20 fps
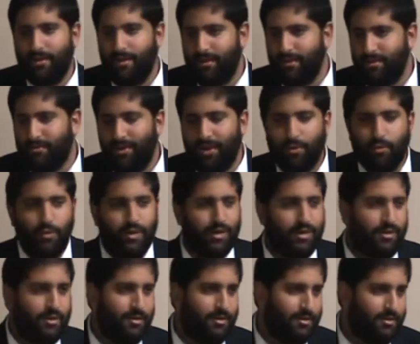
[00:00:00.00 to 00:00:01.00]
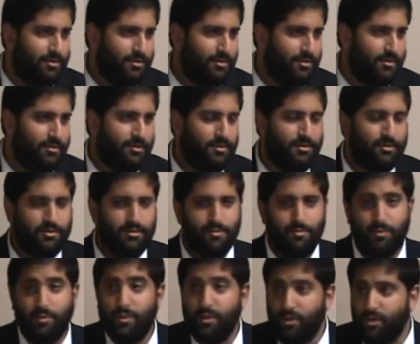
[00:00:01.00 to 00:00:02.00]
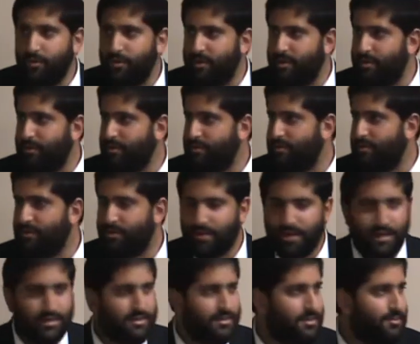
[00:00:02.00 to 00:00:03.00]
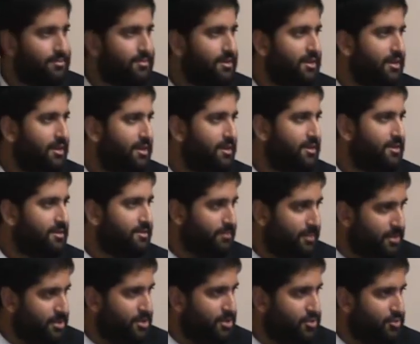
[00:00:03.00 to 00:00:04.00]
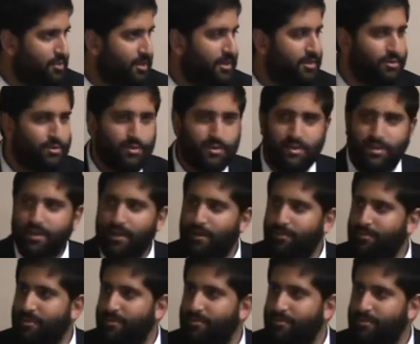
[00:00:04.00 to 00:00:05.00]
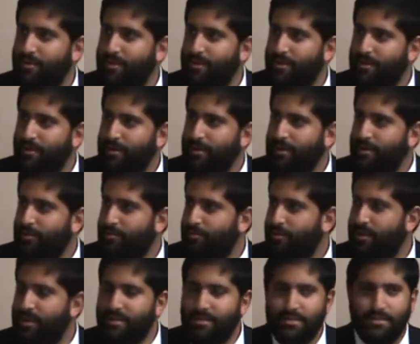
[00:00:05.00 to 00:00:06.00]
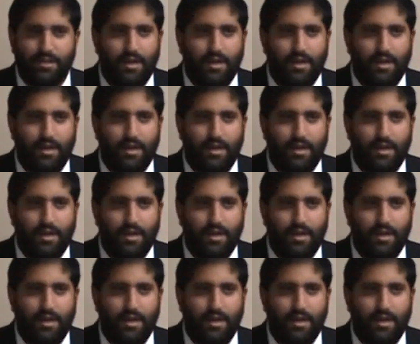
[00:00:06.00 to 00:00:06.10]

is very weak. When we do it, it's a custom. It's mentioned Shulchan Aruch and the Rambam, but it's